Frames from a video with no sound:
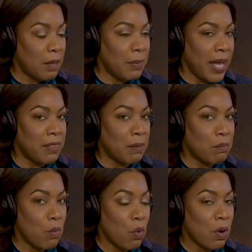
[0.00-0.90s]
And the
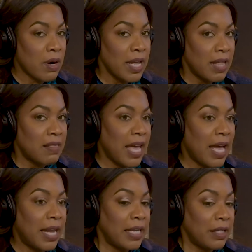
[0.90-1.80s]
more
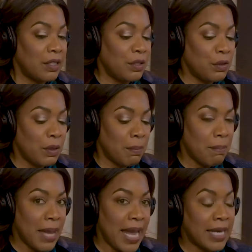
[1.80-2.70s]
that you
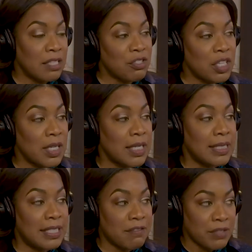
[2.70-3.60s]
manage
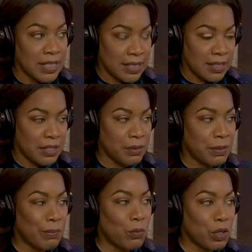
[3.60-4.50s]
differences in
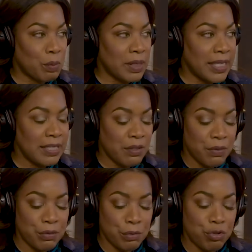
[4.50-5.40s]
the workplace
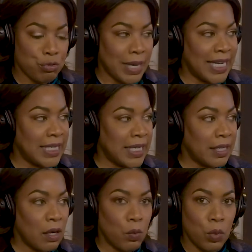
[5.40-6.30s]
through
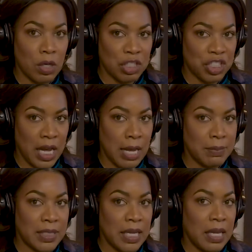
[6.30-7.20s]
training,
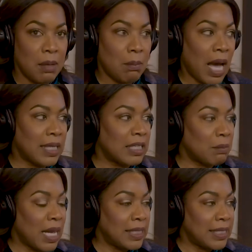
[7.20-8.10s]
workshops, modeling
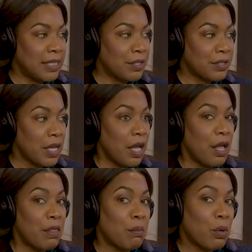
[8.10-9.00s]
by leaders,
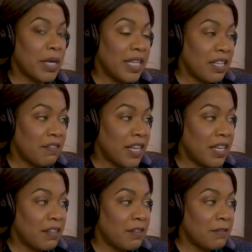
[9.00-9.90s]
the more
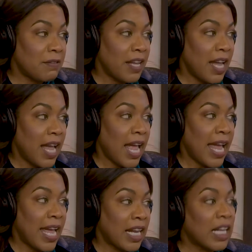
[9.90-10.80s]
innovative
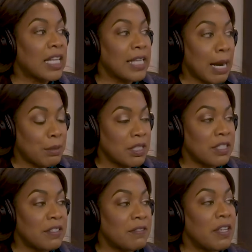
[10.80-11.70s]
and a
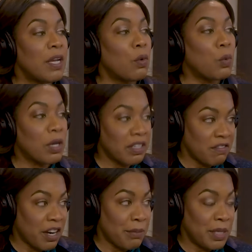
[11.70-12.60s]
collaborative work
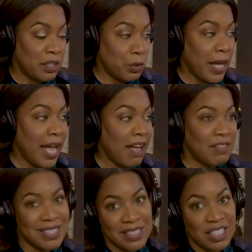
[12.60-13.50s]
environment you'll have.
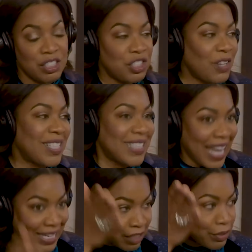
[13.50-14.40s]
And studies show that
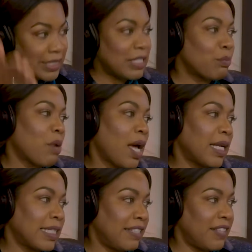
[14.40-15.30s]
that increases
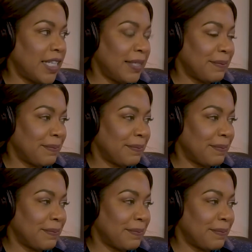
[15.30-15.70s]
productivity